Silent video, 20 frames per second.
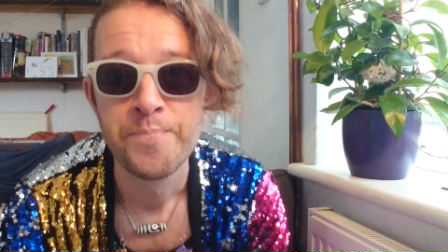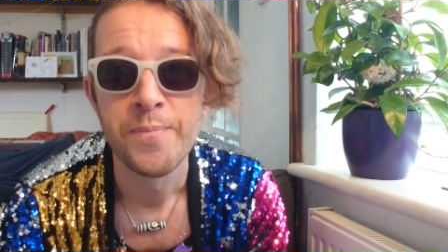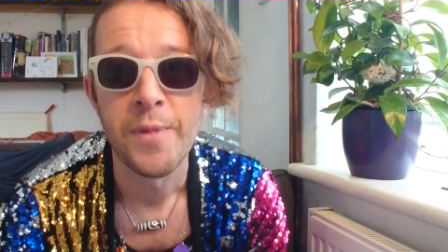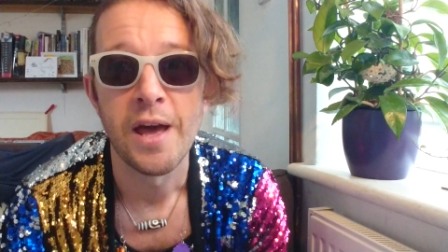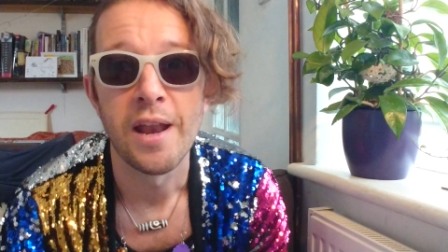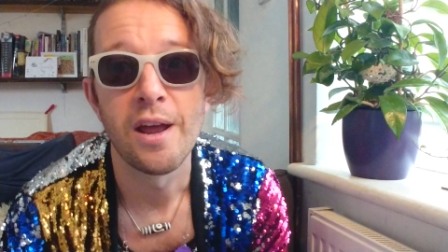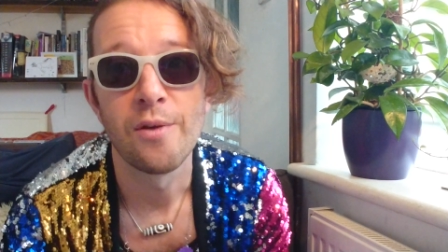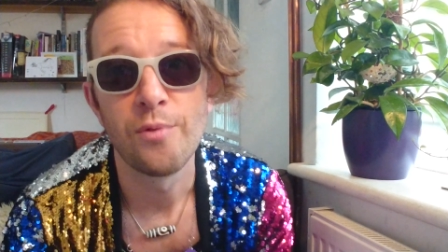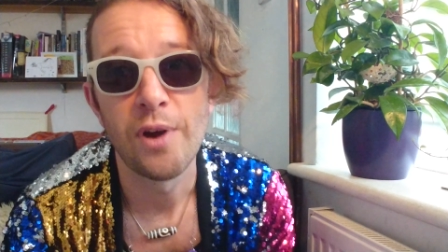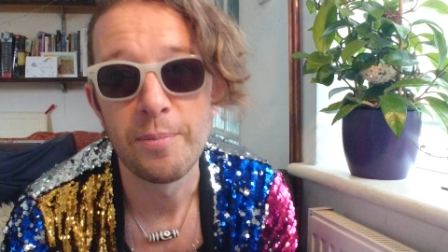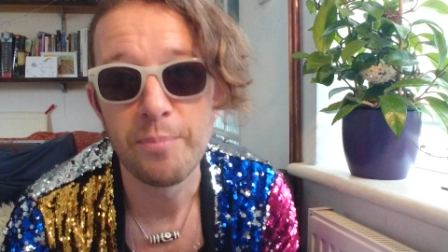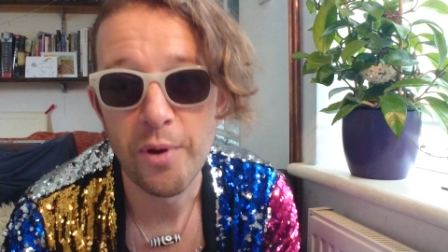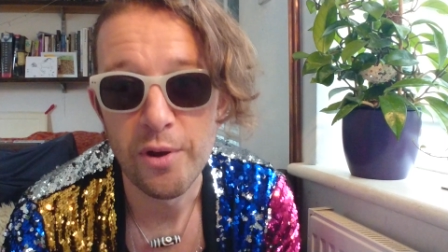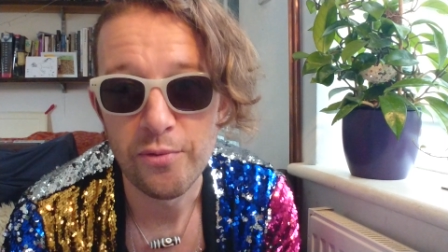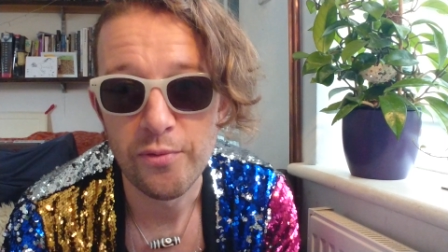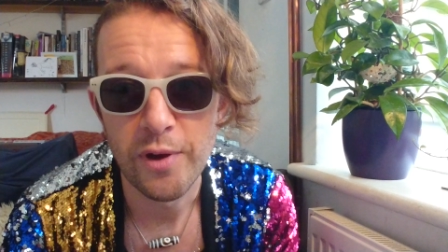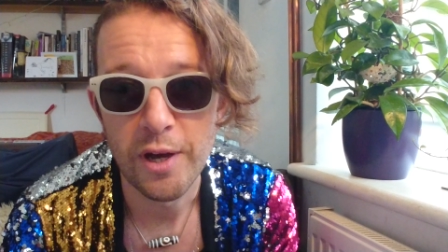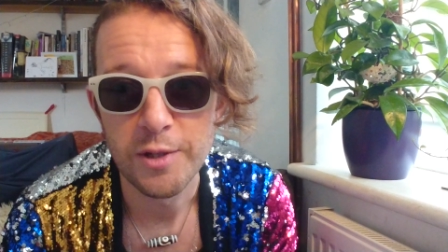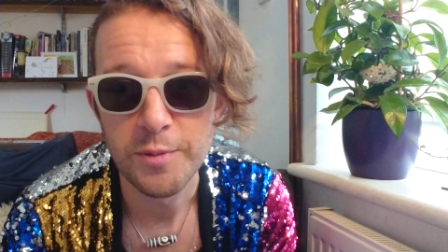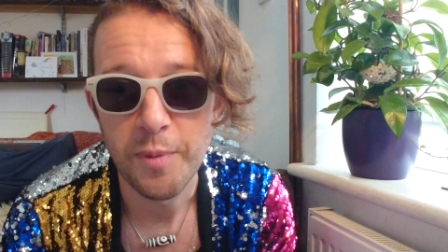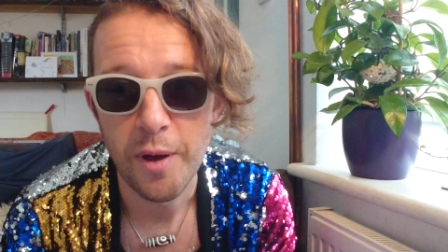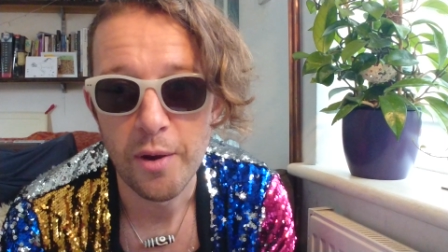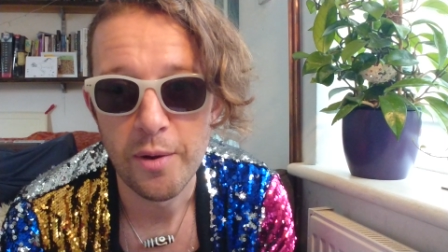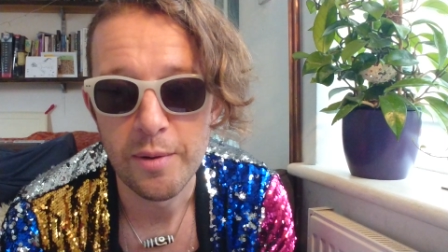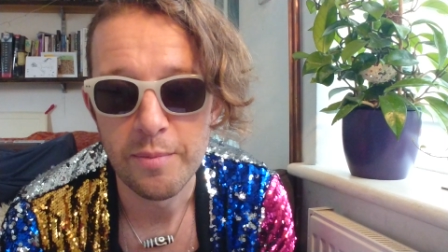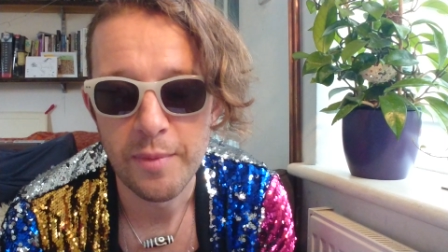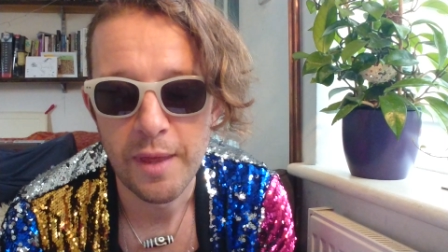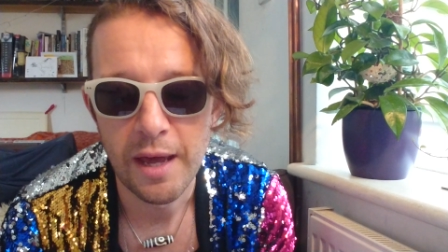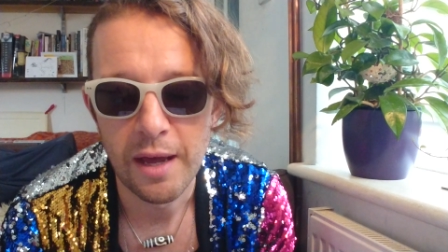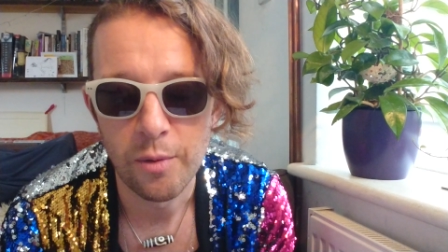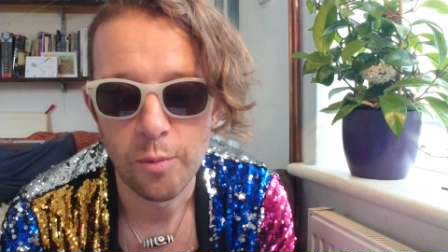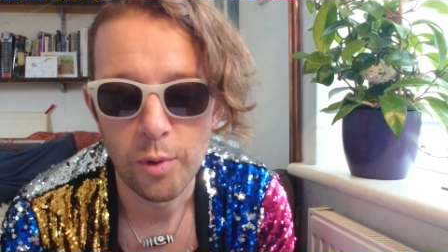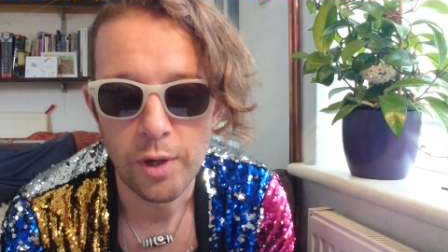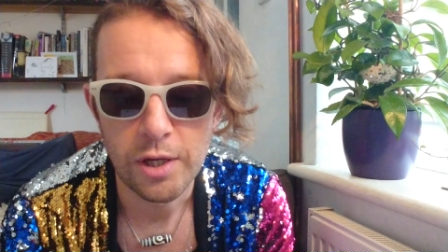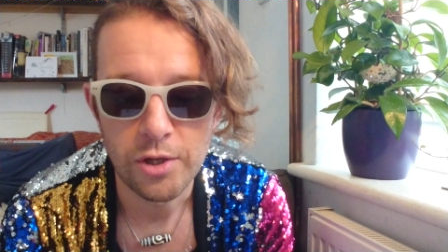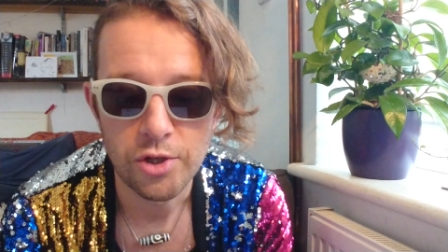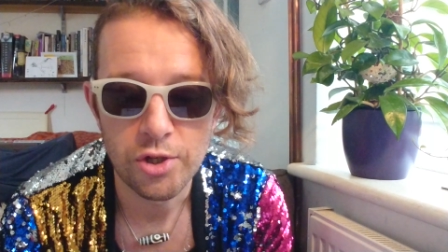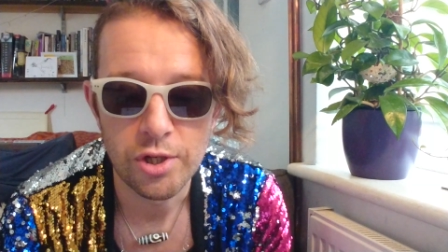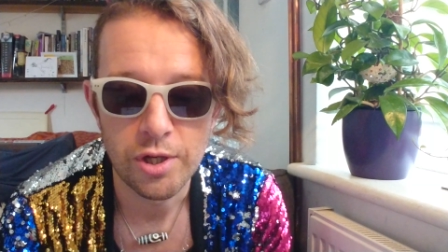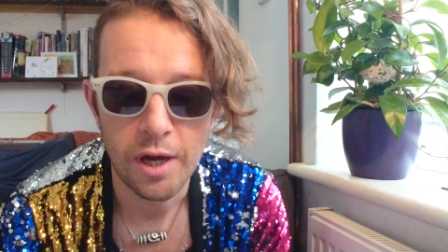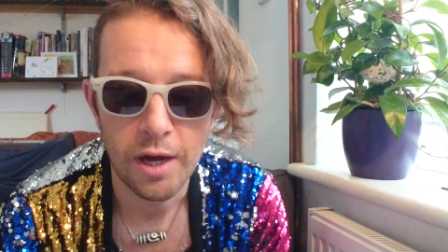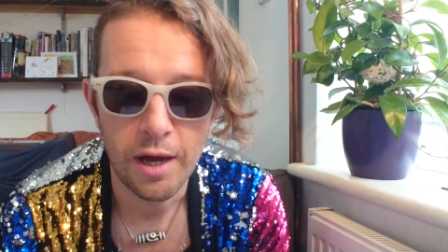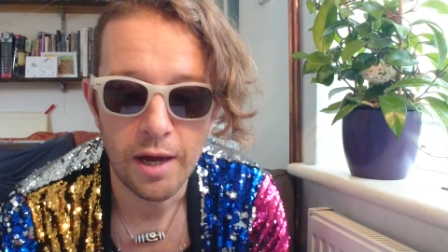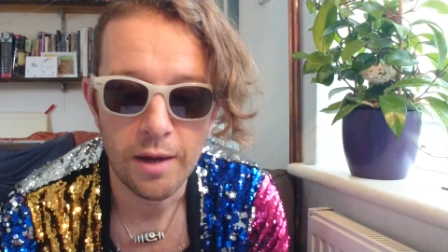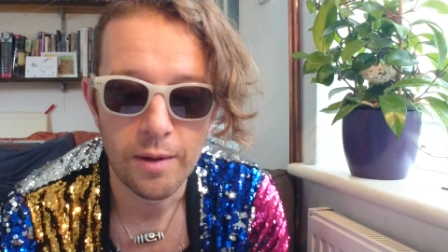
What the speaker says: and I read my first poem there, which